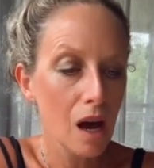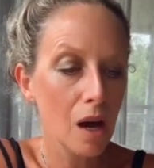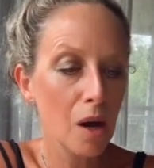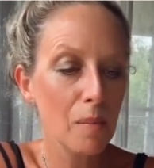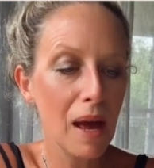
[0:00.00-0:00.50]

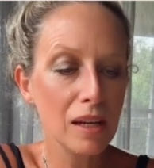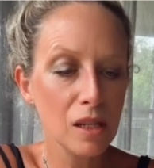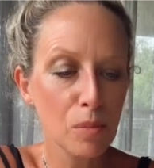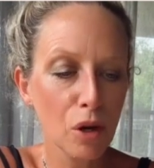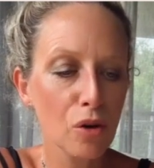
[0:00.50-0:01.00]

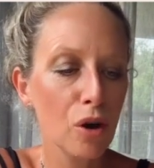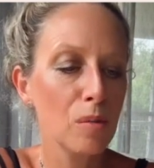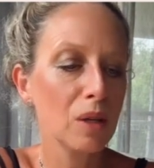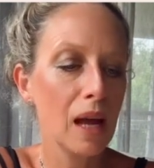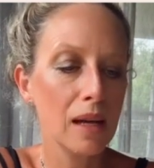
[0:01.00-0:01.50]

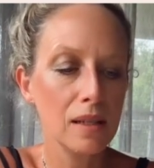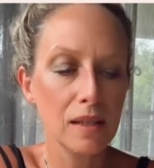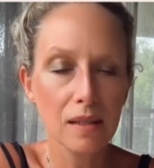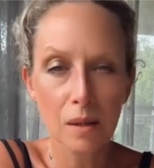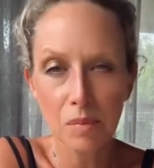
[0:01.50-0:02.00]
Antimicrobial,
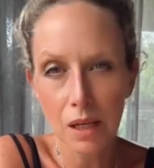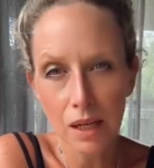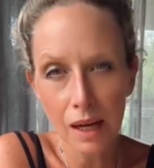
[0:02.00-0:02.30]
antiseptic,